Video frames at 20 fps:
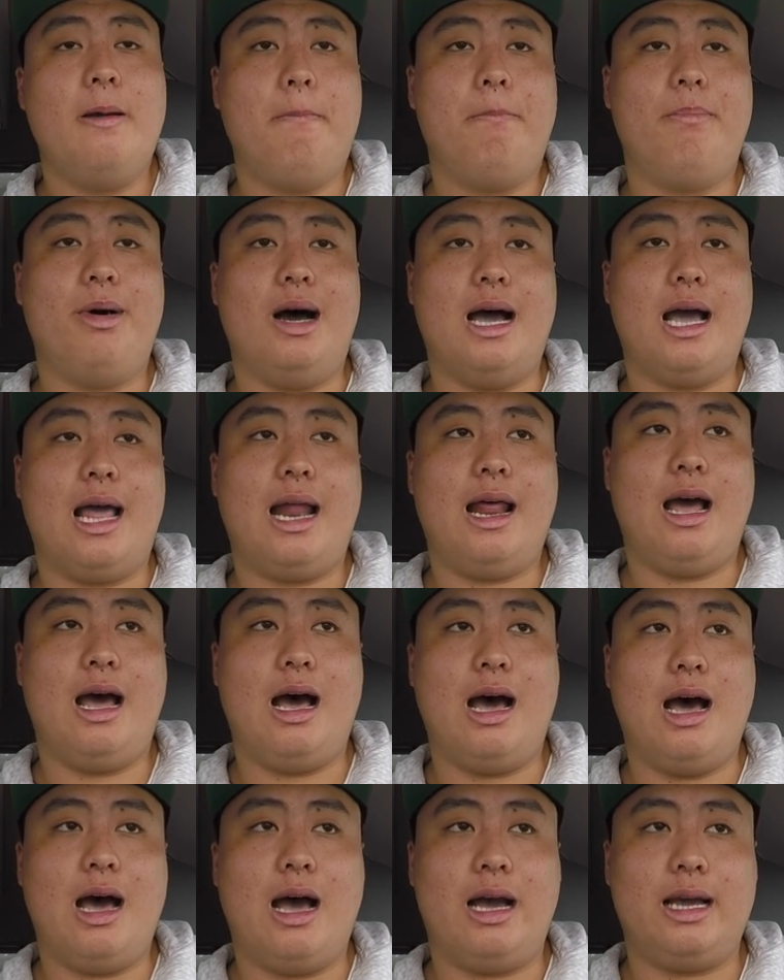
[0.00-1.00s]
But
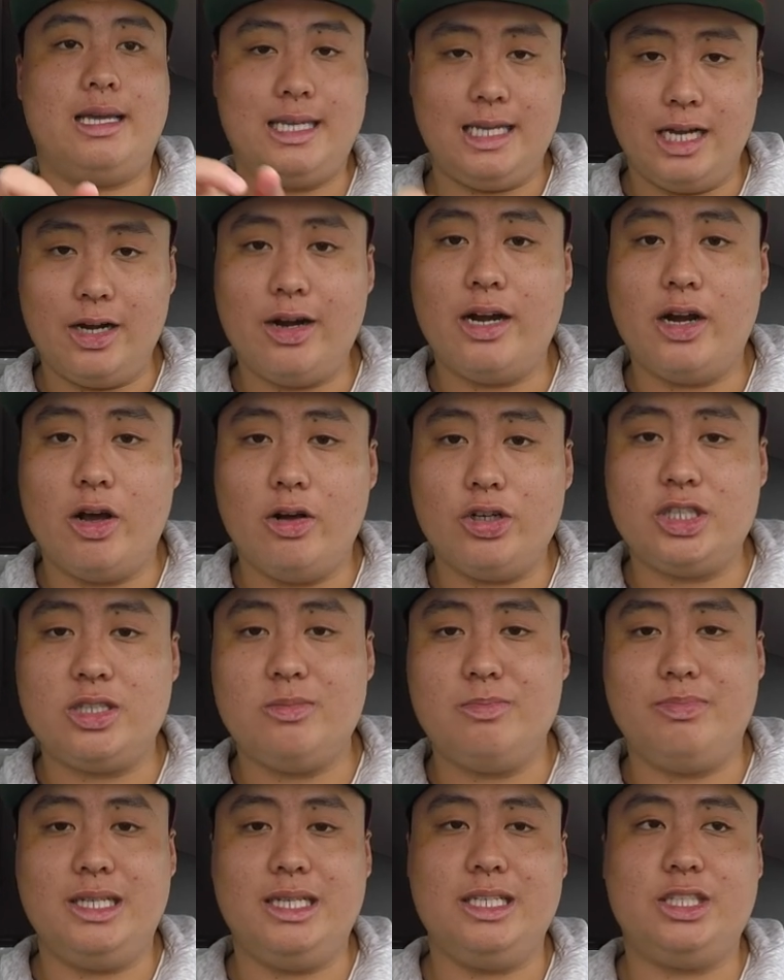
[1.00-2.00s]
uh, here at
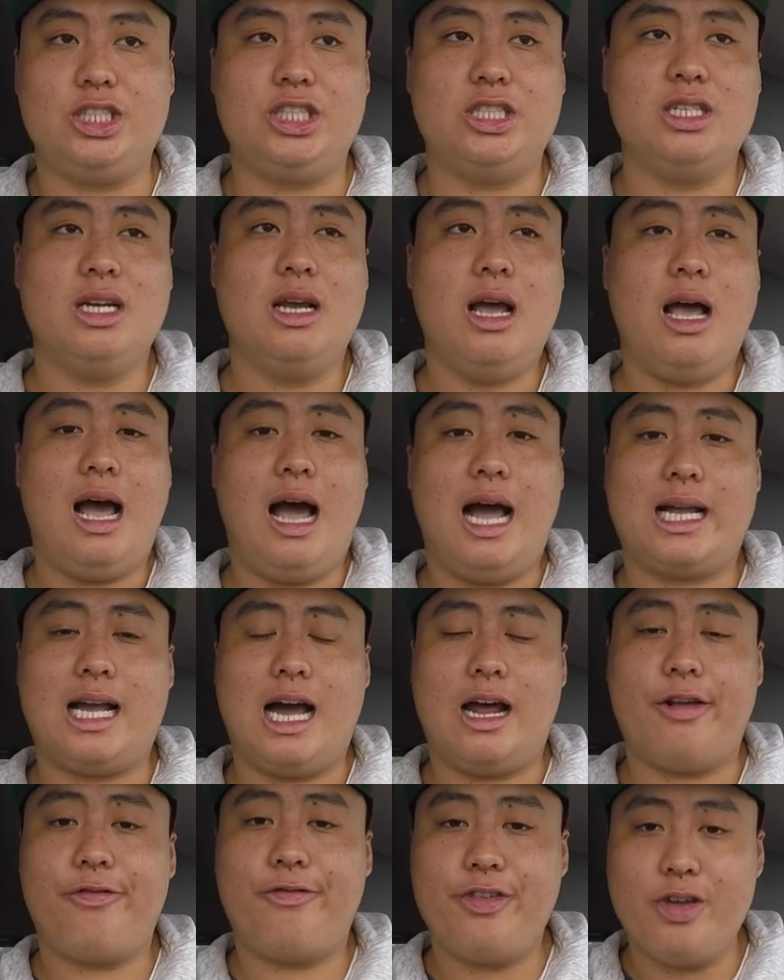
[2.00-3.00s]
Ocean Beach, I
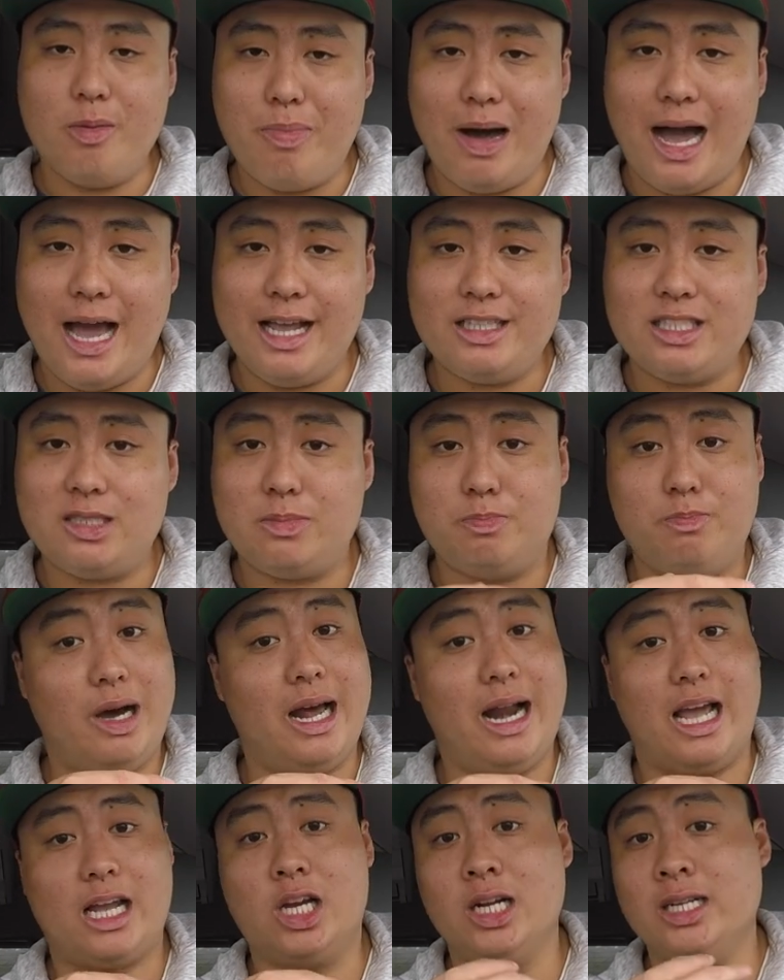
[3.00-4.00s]
got a few bites,
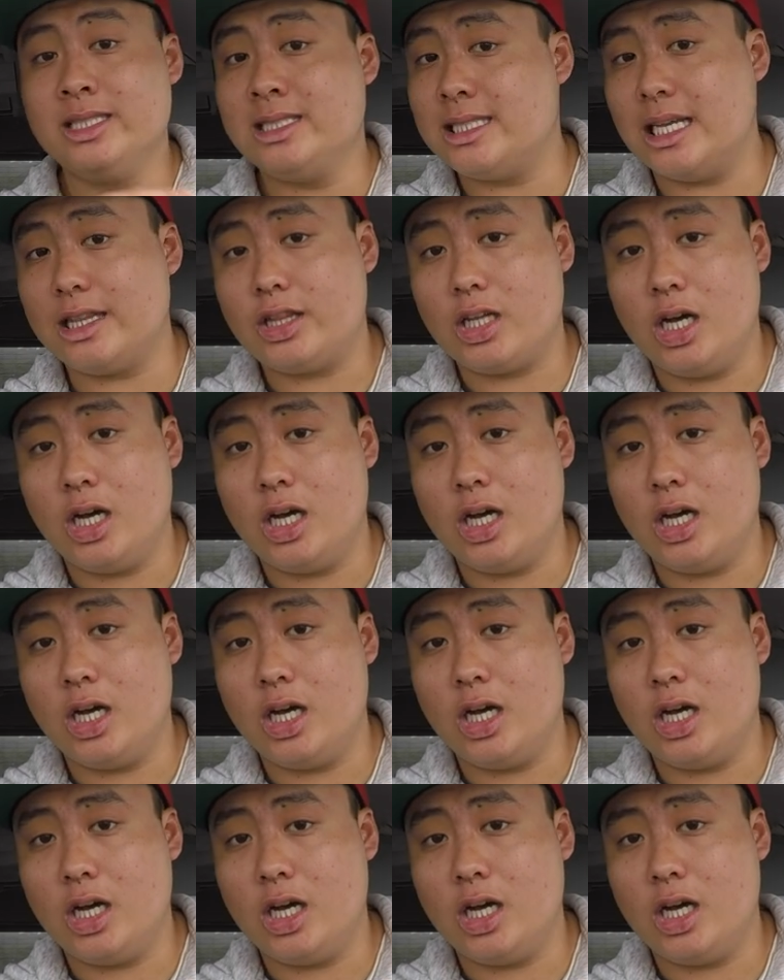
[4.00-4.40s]
but I couldn't set the